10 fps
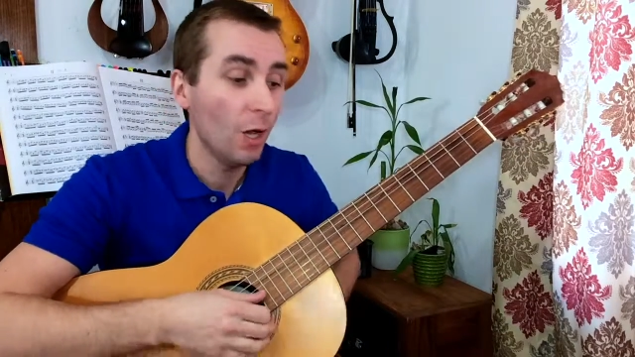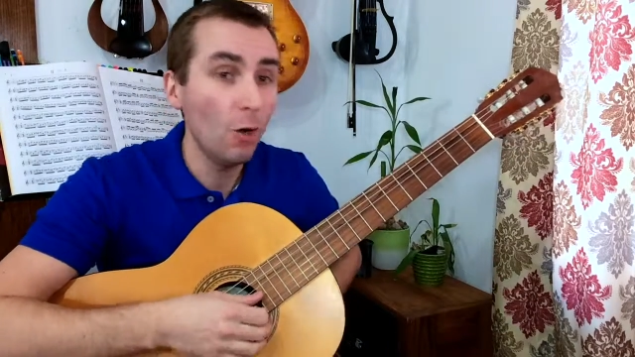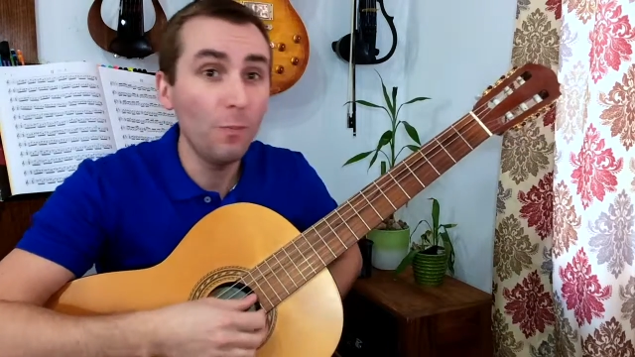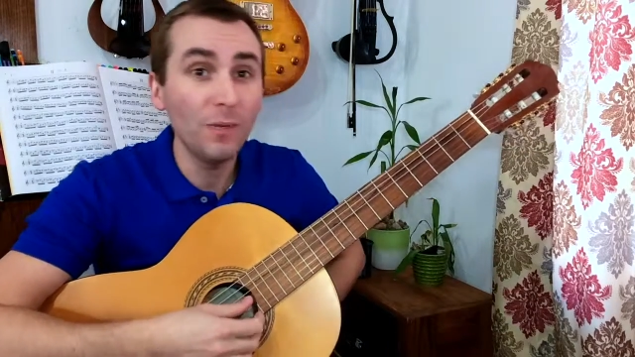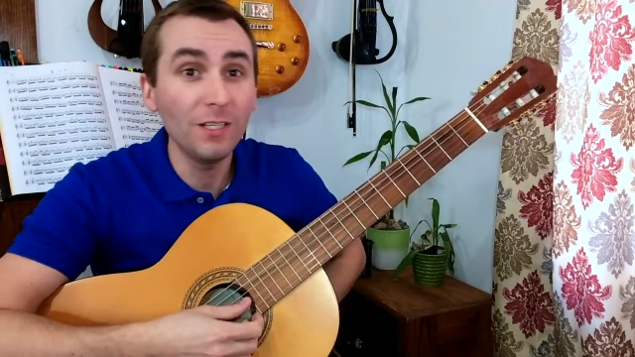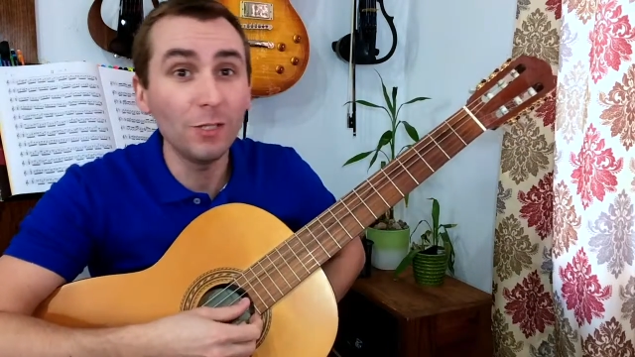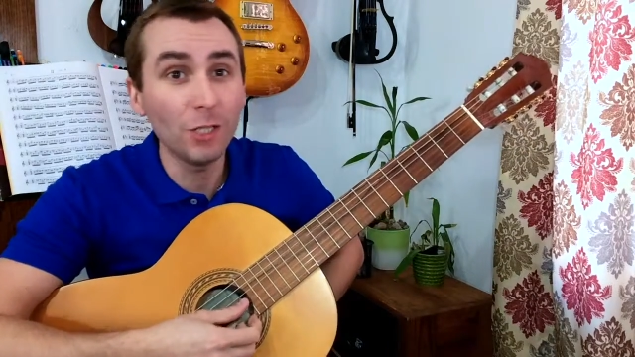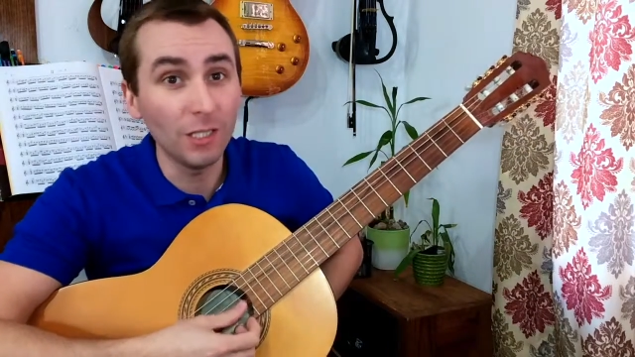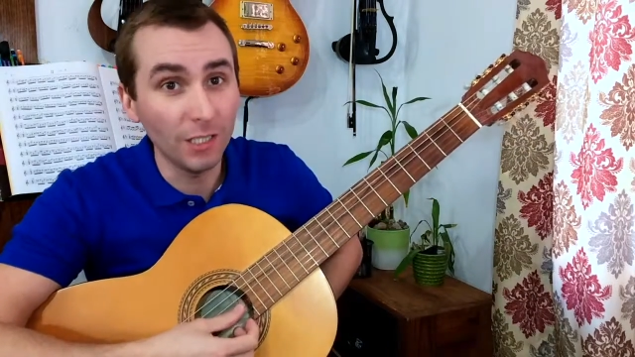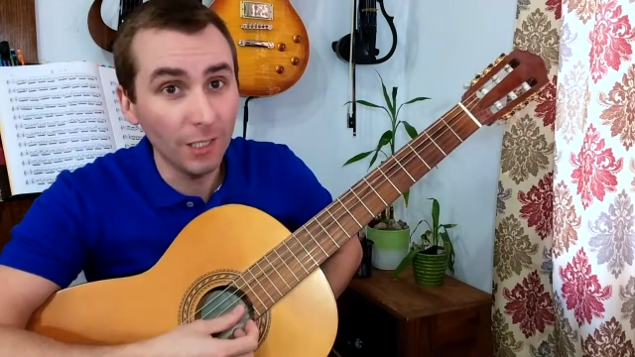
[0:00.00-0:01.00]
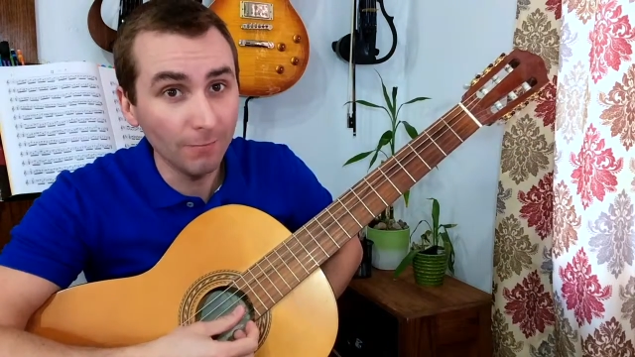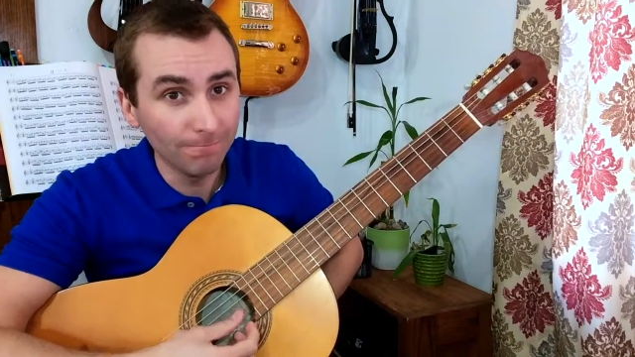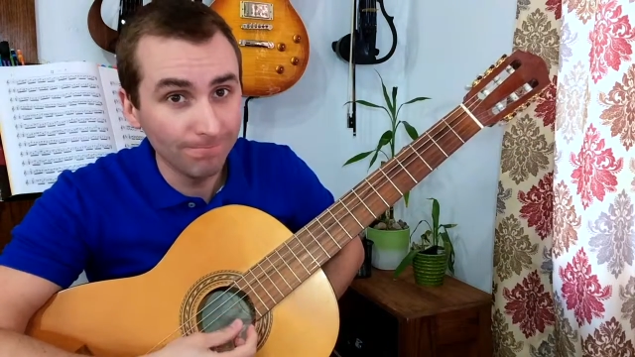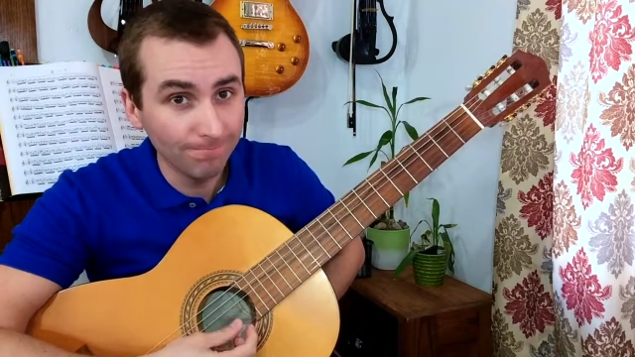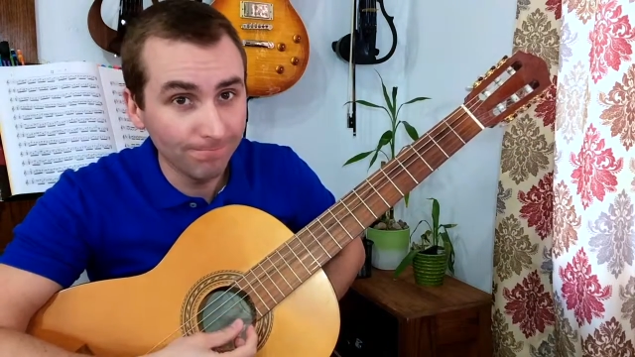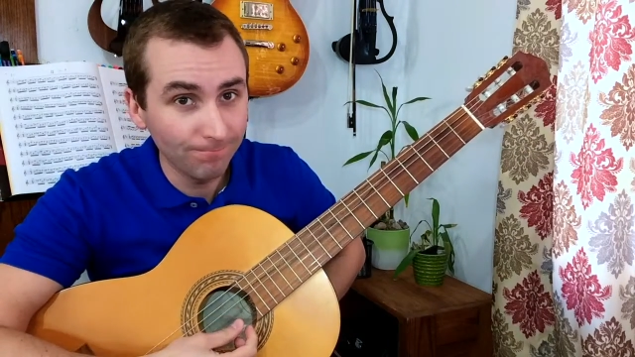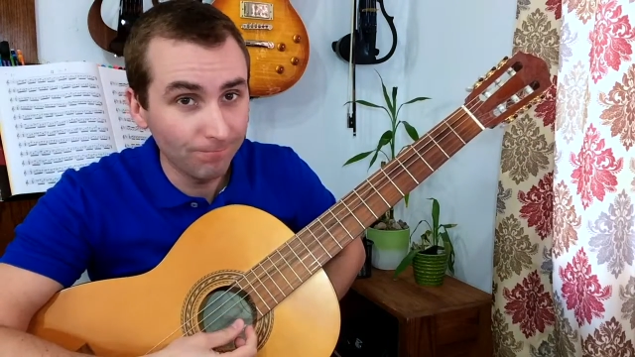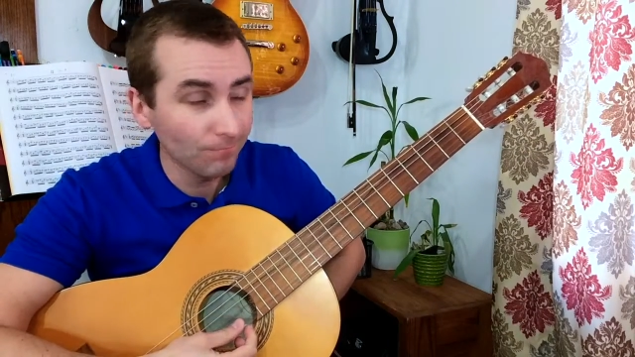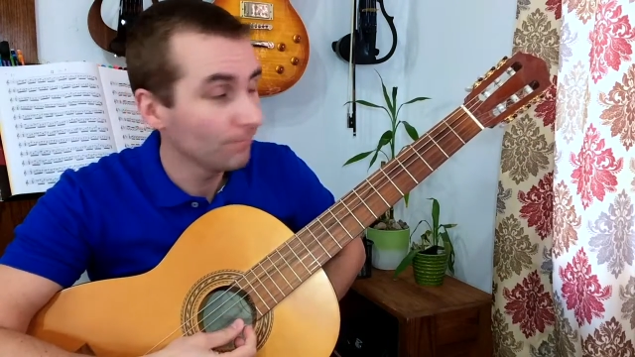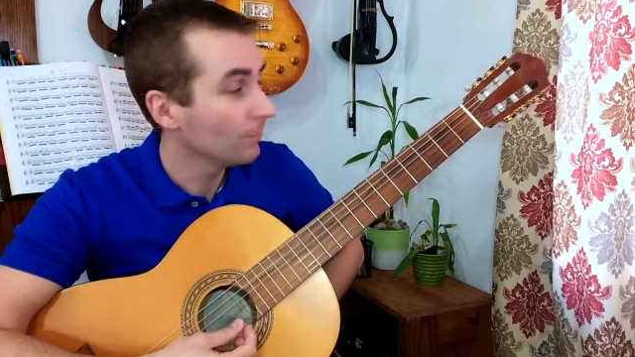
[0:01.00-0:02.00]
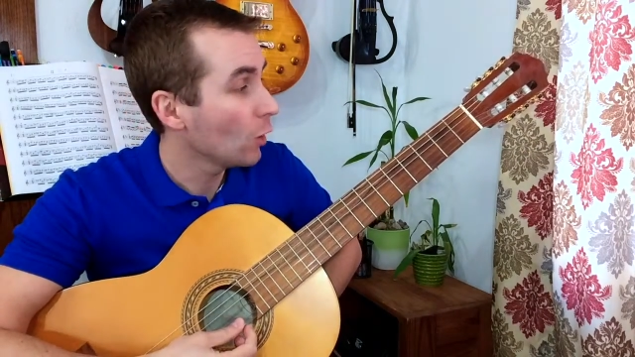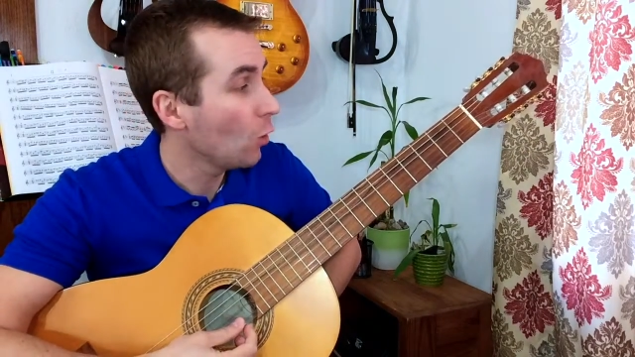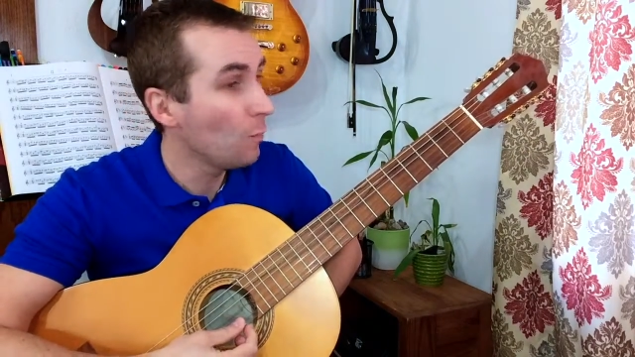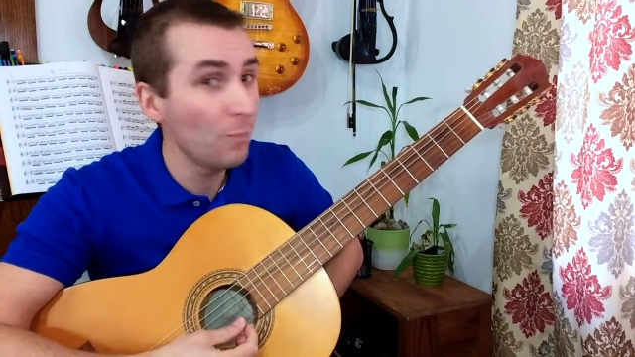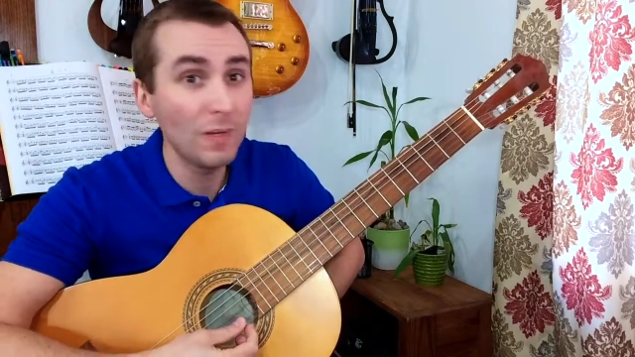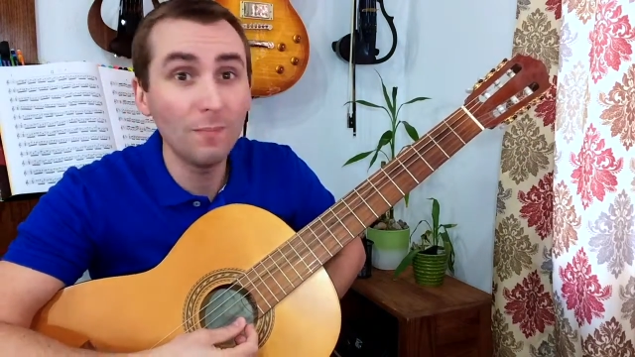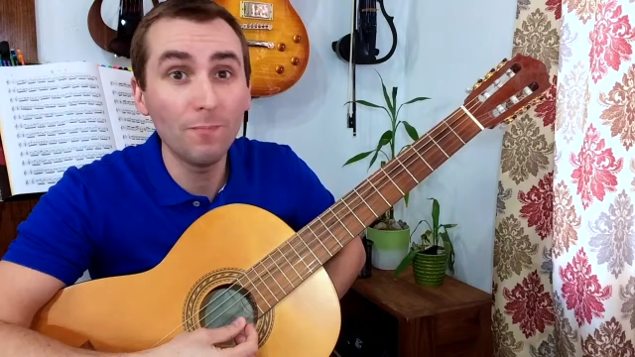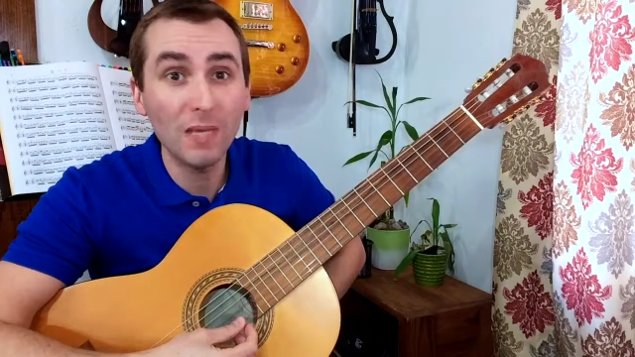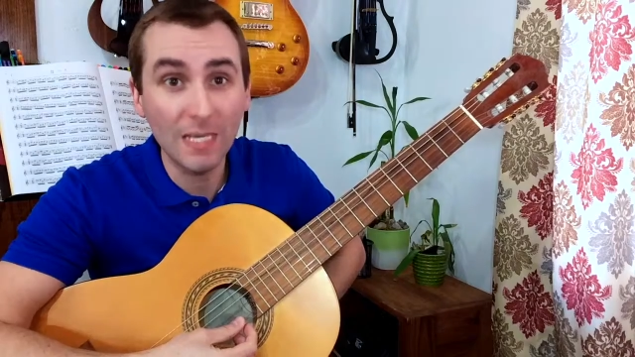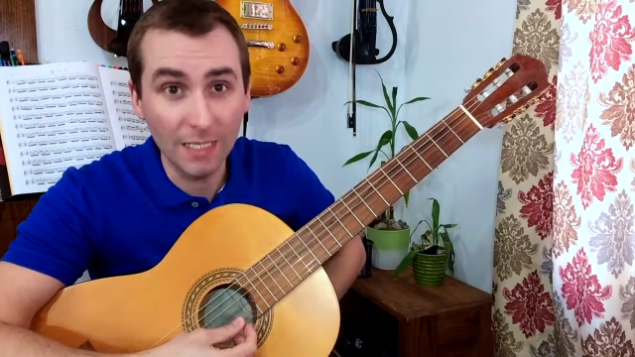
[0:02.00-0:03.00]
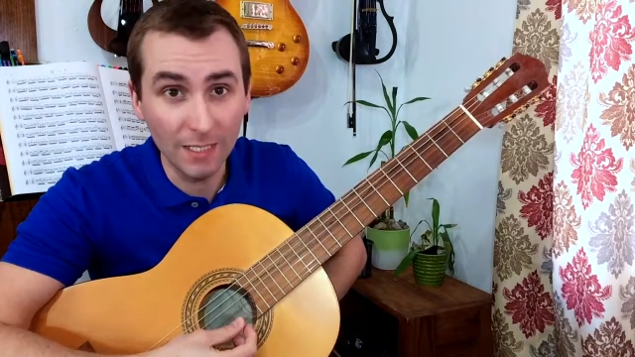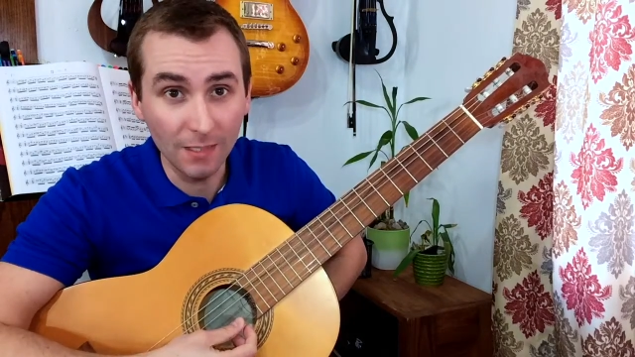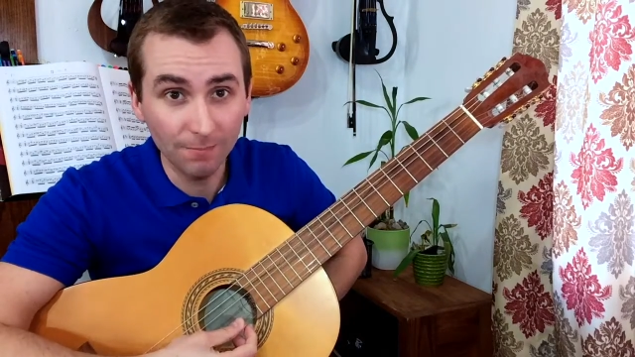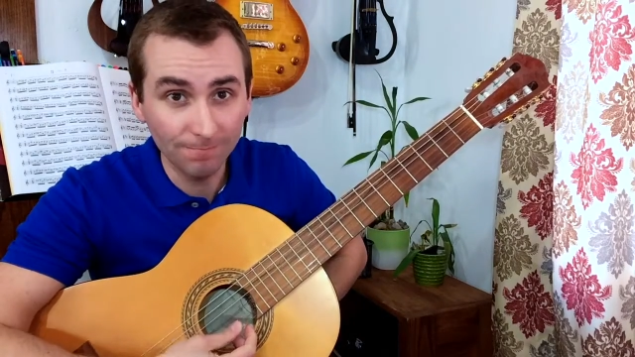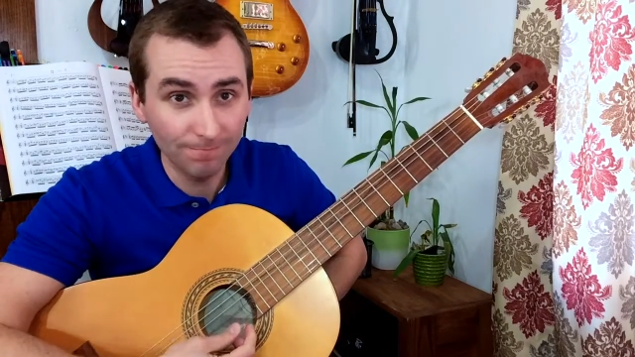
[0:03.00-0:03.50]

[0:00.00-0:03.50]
Open G, open B,